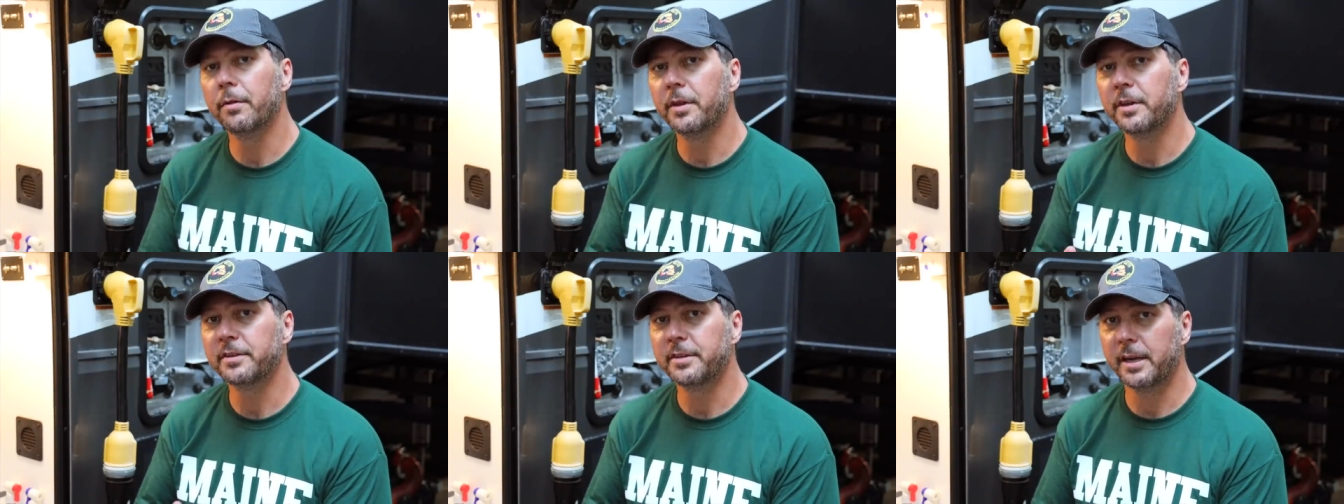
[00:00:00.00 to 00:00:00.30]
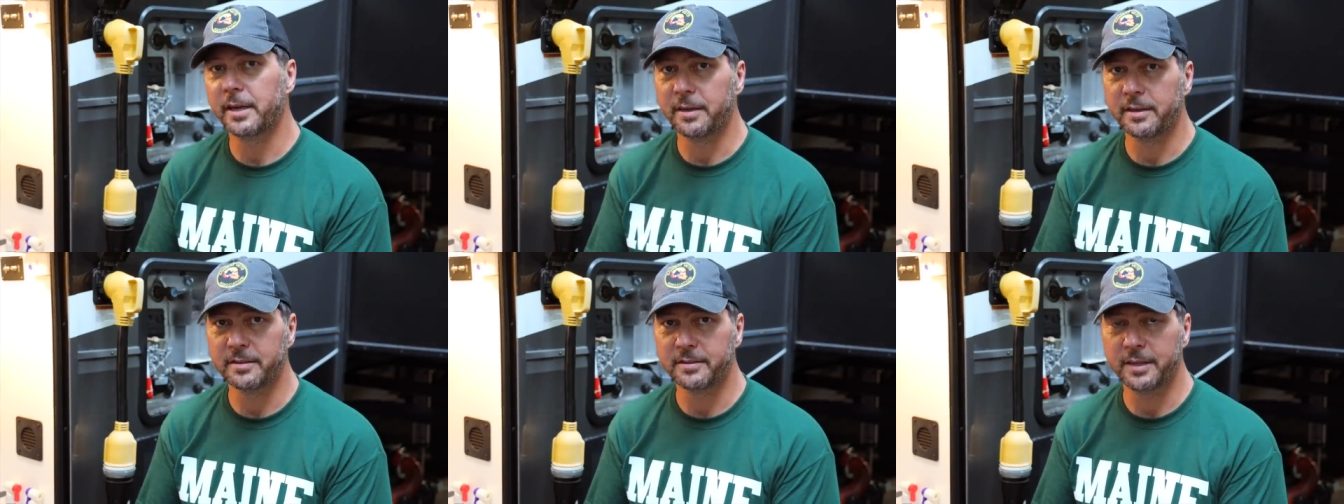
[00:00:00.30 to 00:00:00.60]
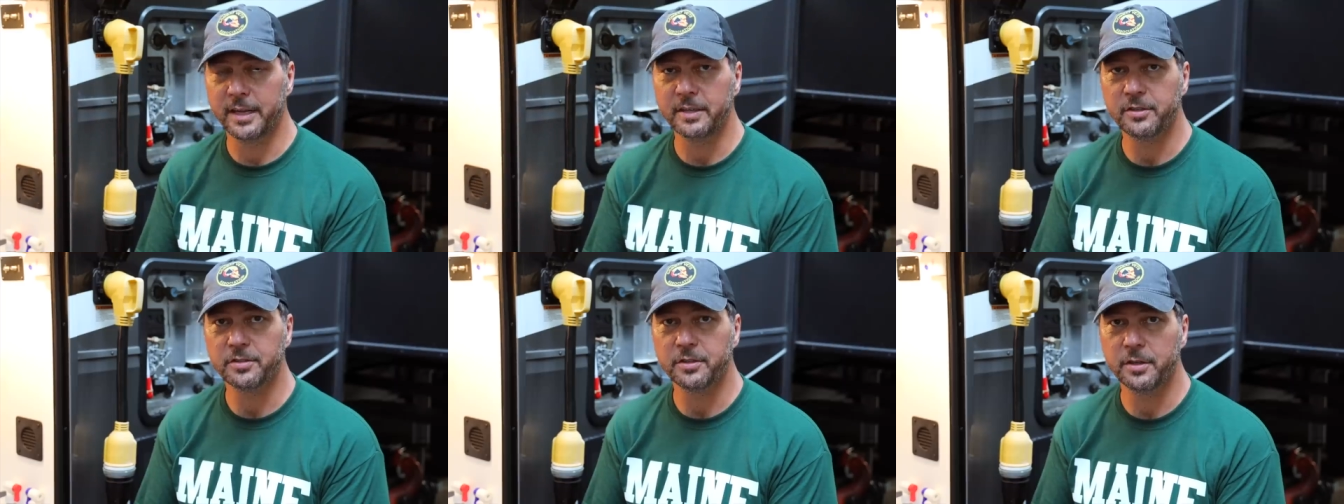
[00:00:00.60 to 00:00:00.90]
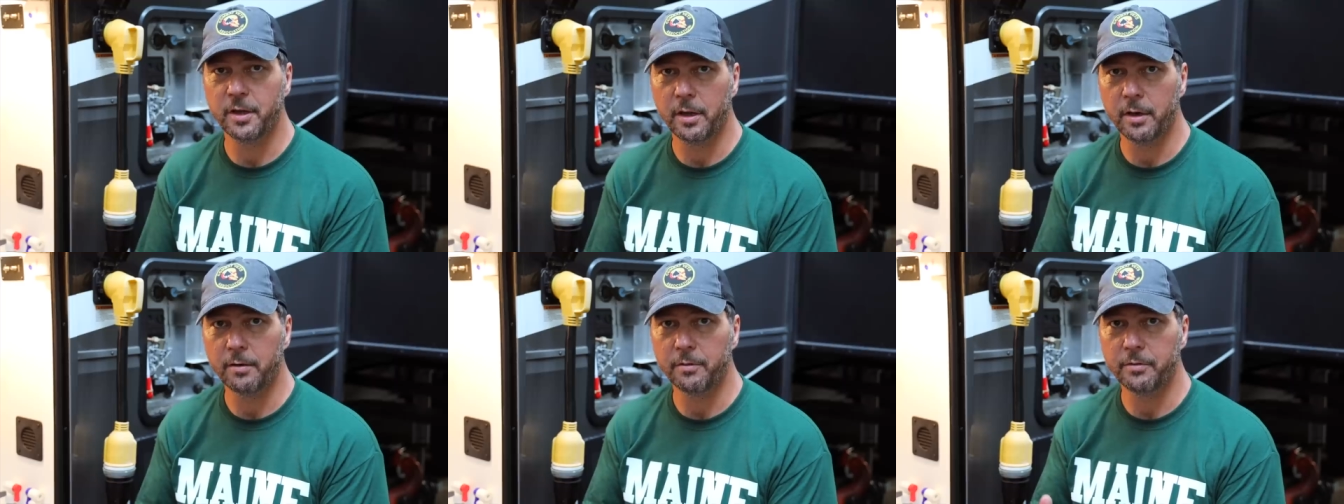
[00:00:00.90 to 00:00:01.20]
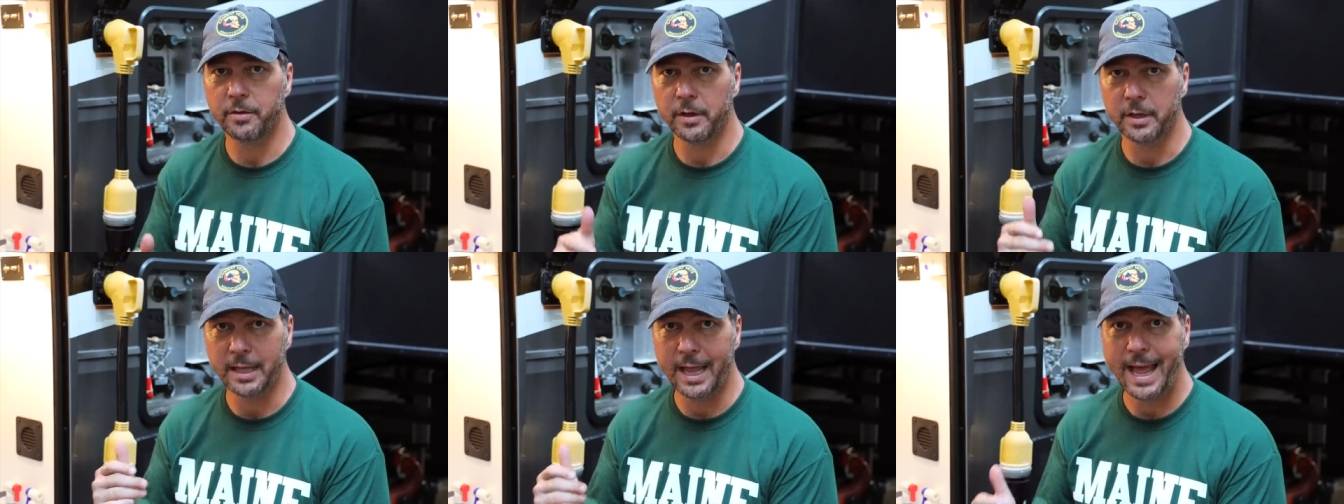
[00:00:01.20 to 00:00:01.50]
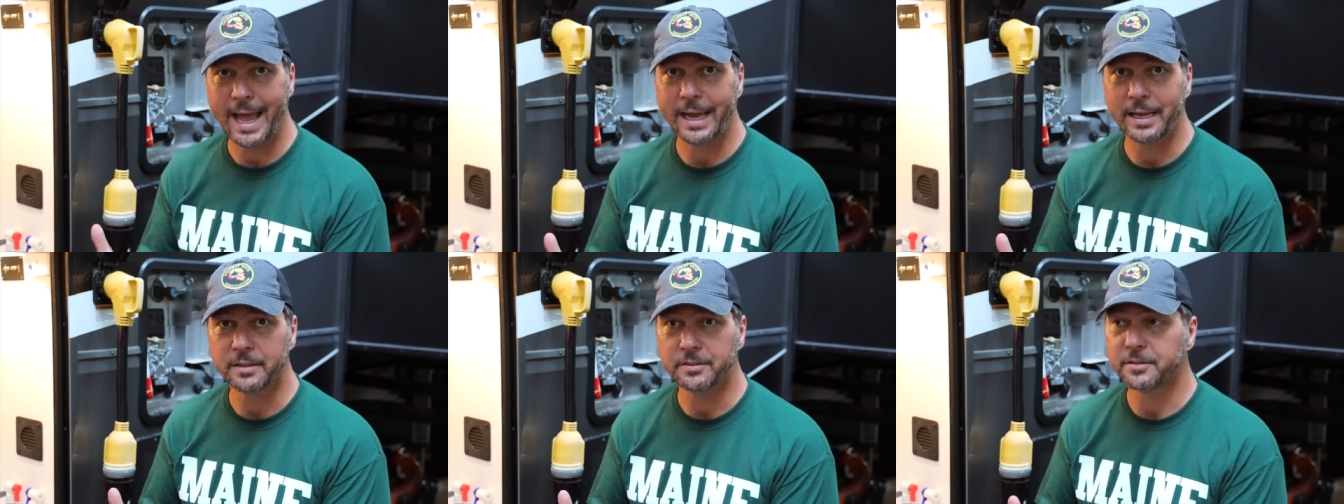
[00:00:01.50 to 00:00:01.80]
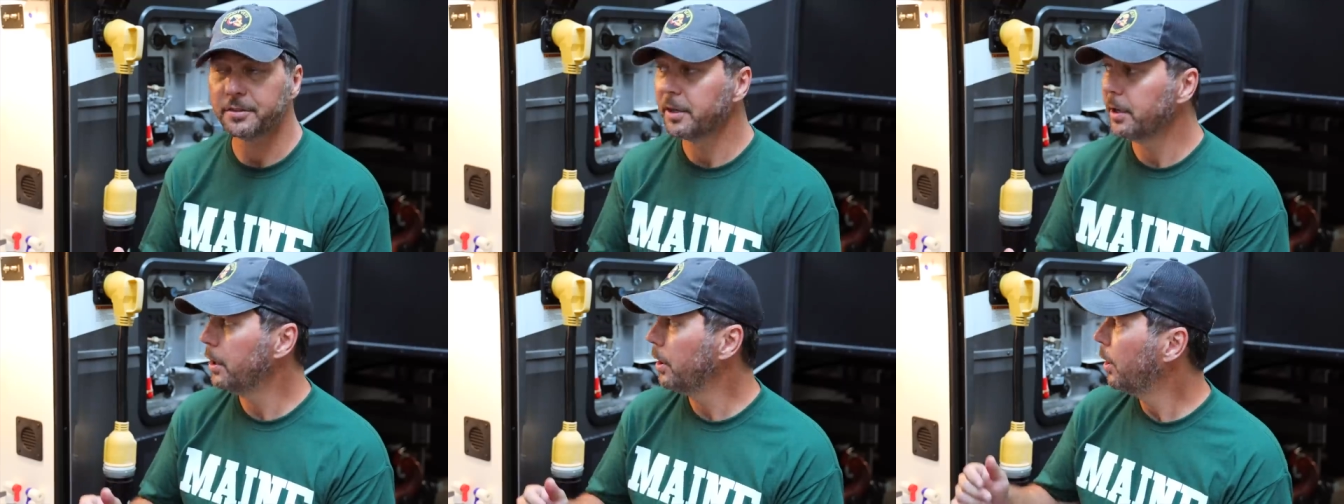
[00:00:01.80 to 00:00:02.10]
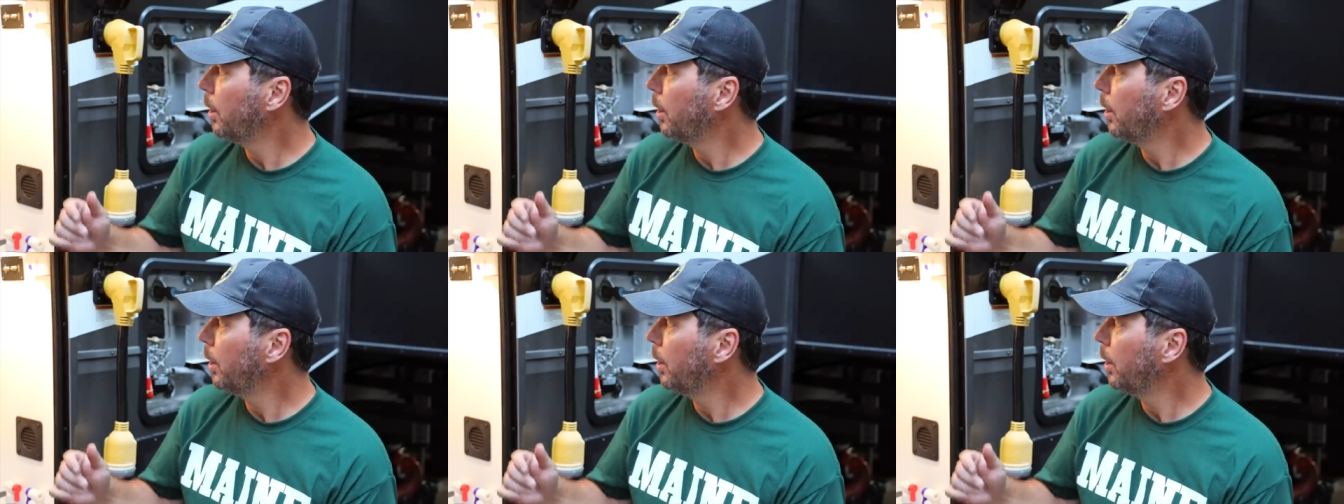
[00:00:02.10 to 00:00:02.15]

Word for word: the sanitization of the lines.